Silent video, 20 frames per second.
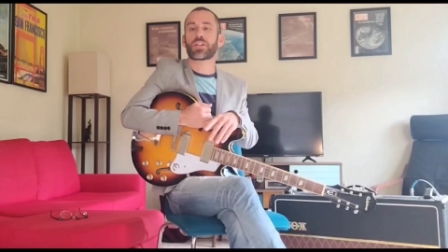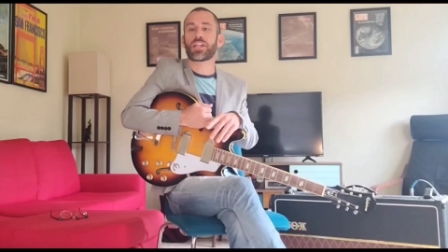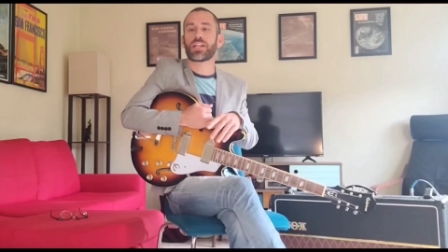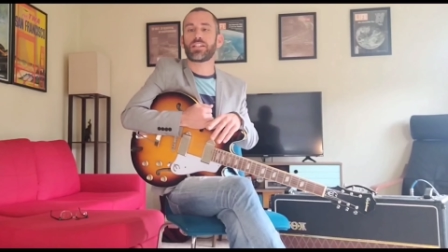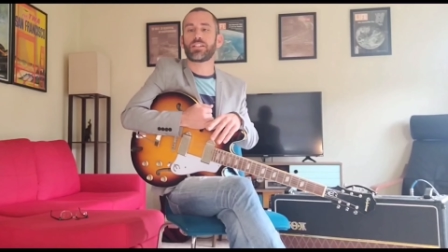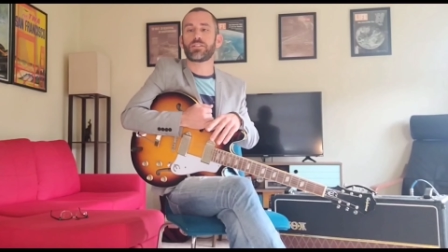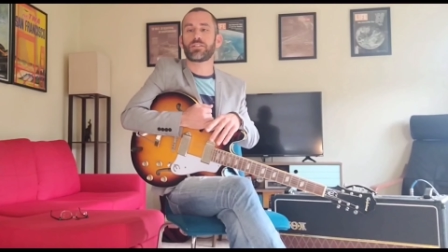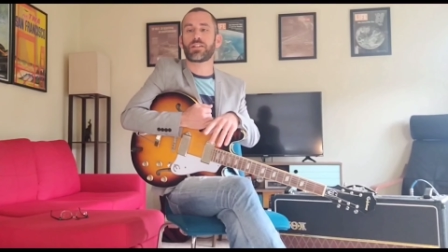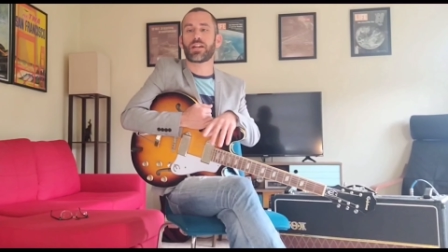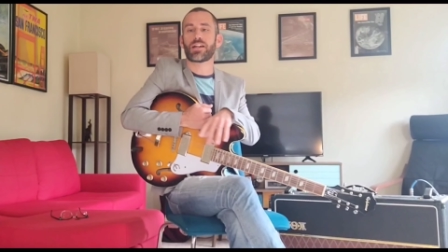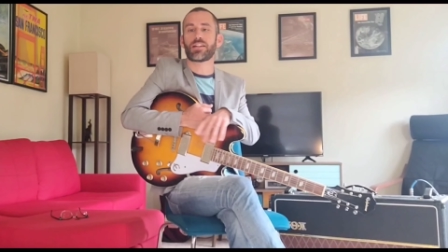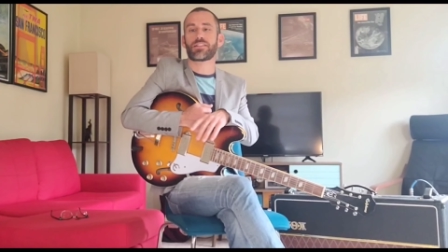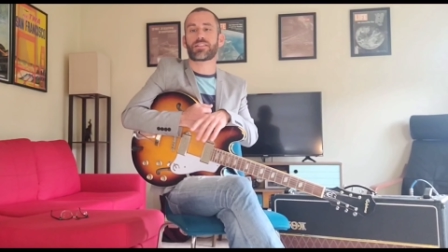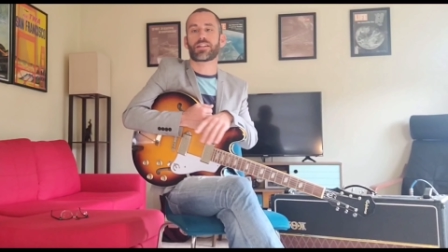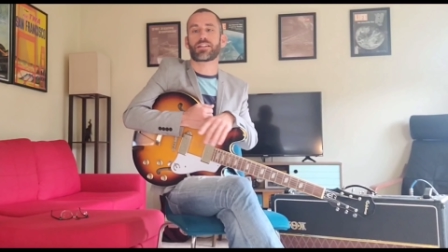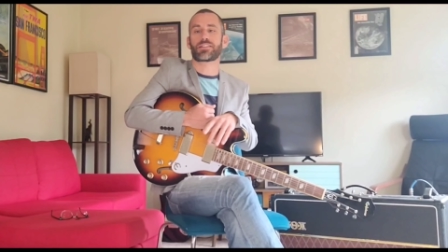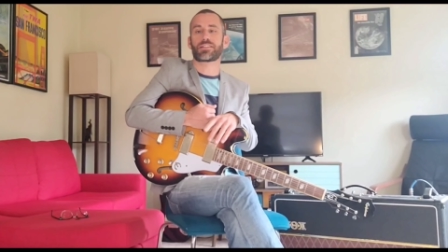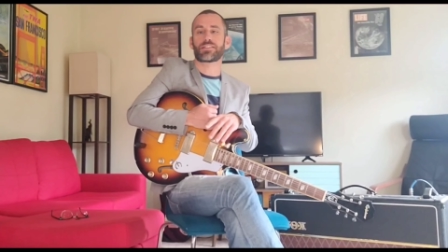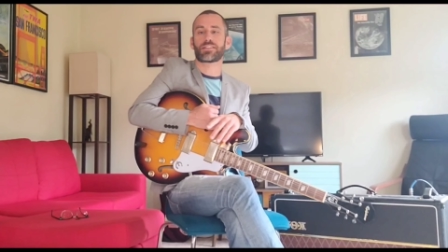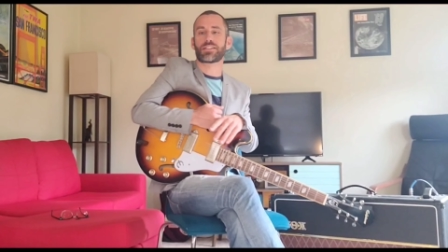Okay, you
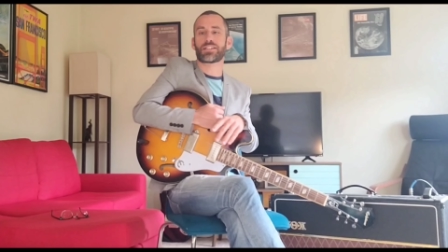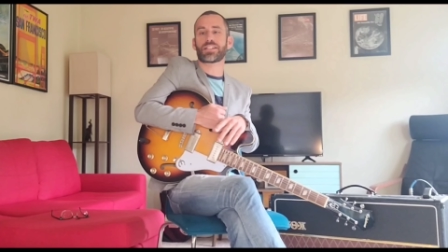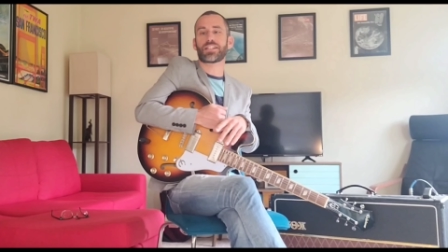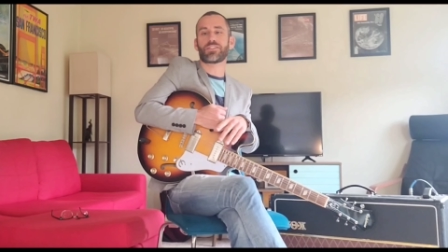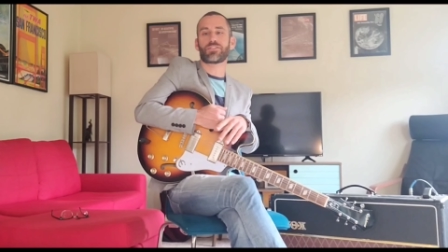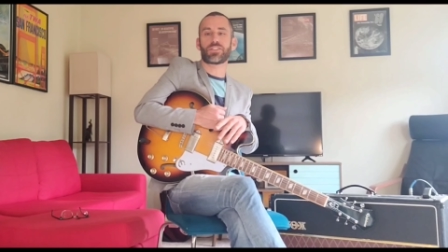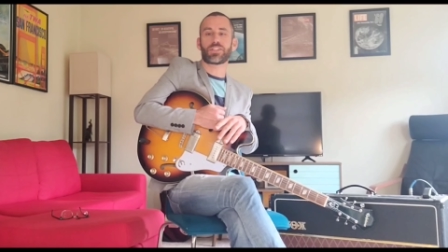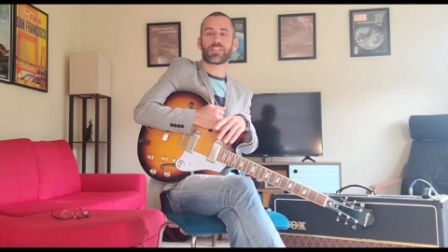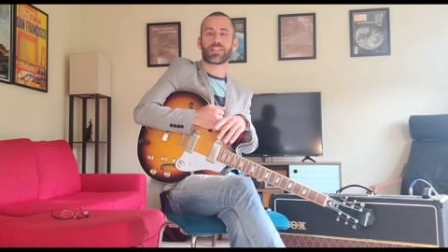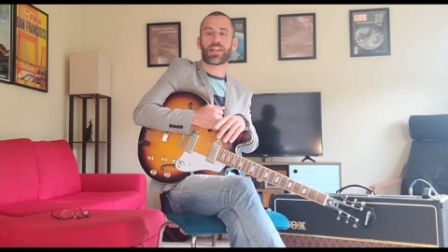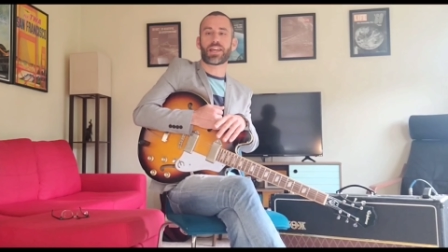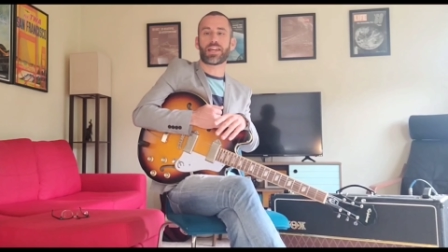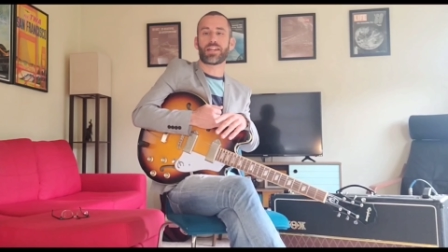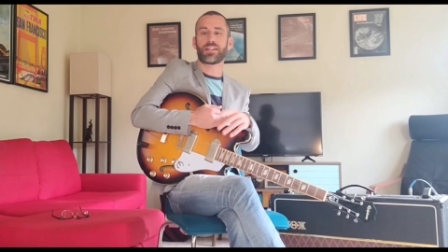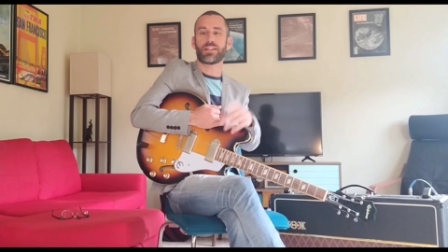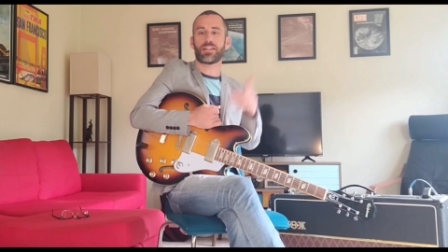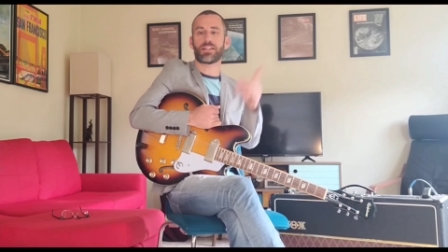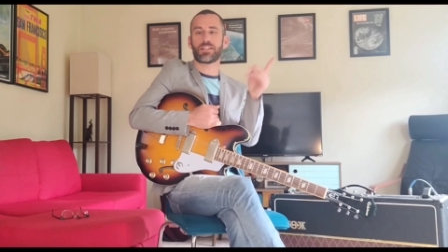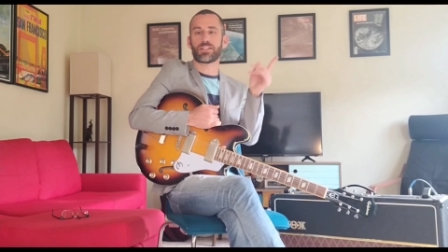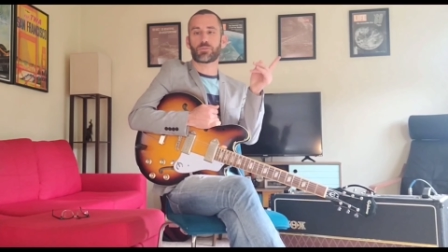guys out there in TV
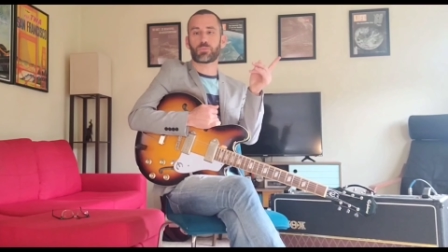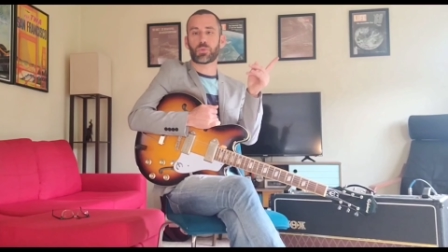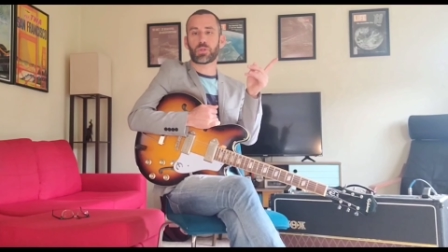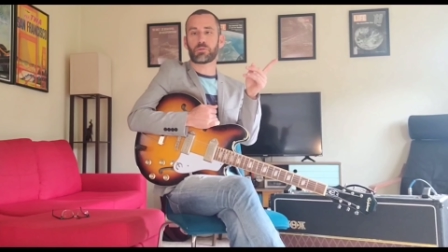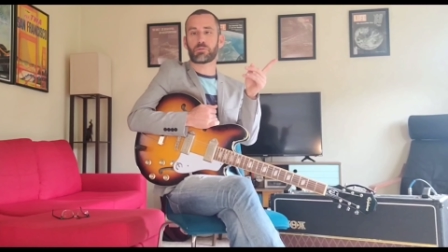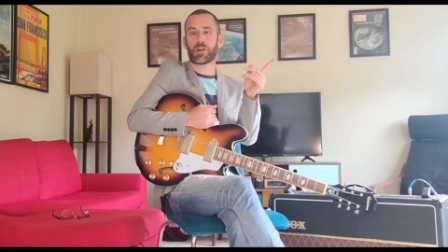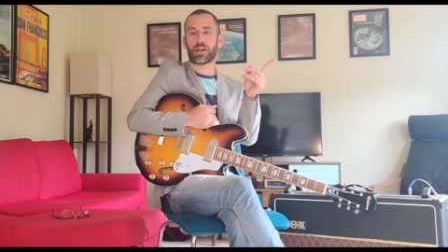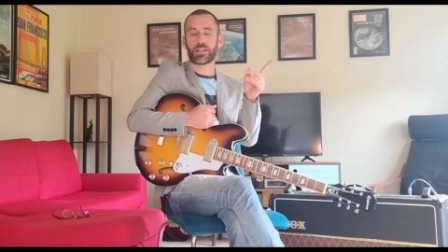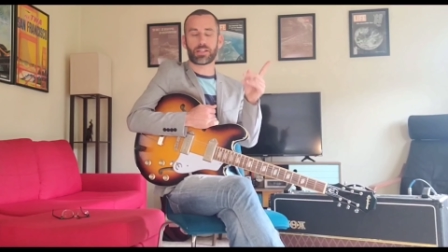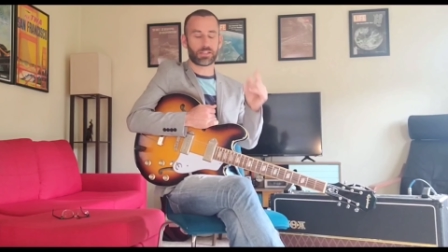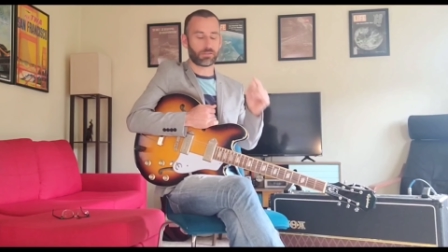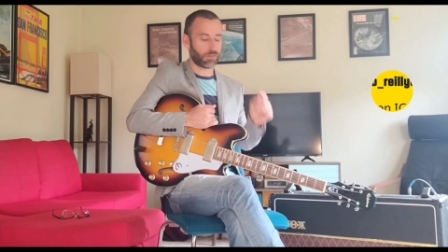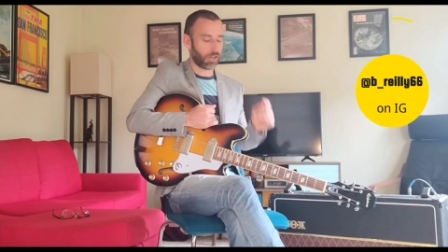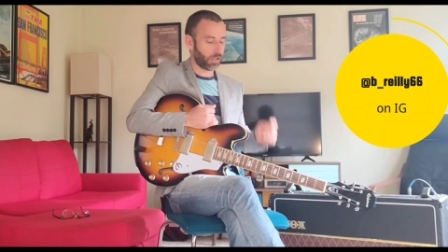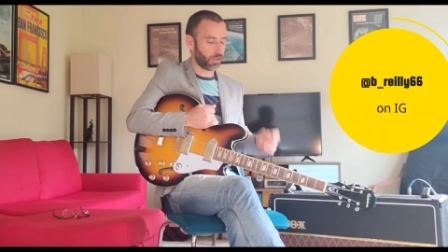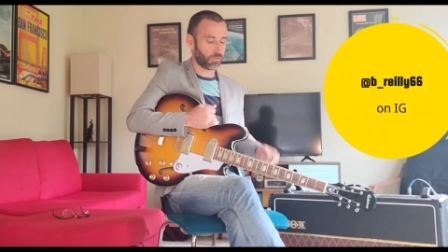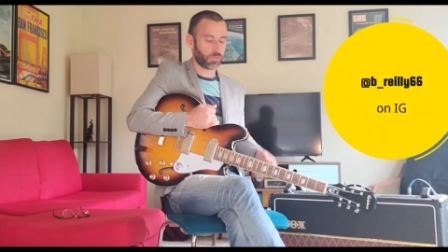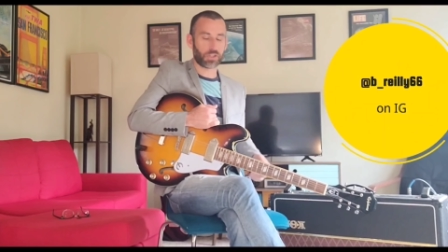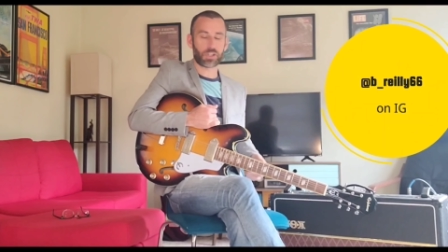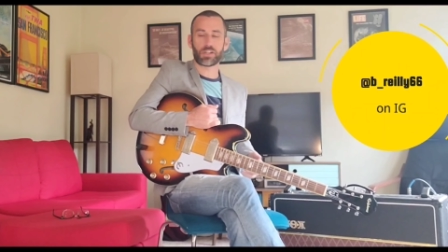land, it's B. Riley
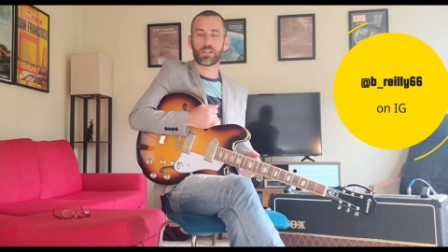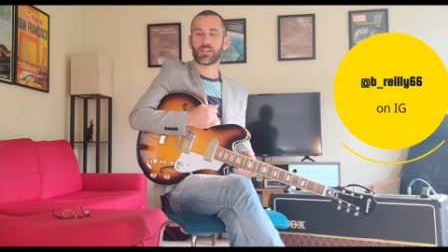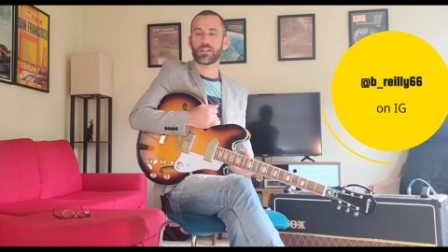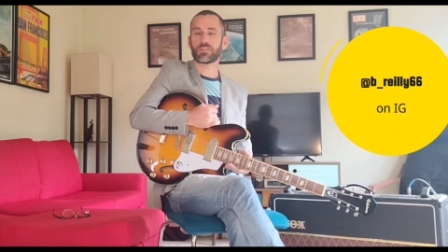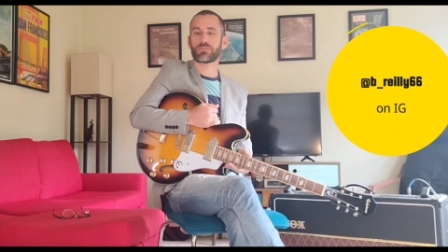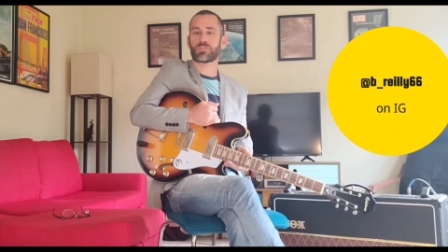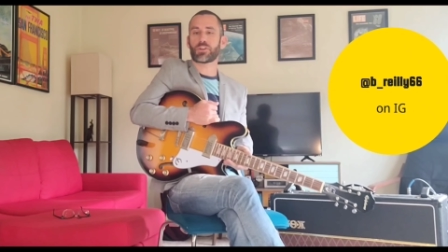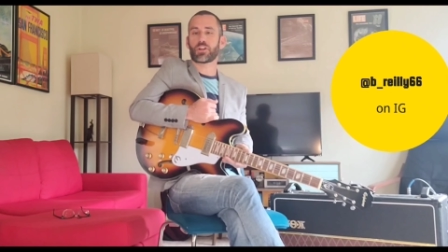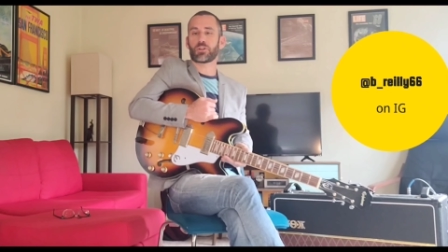right over here.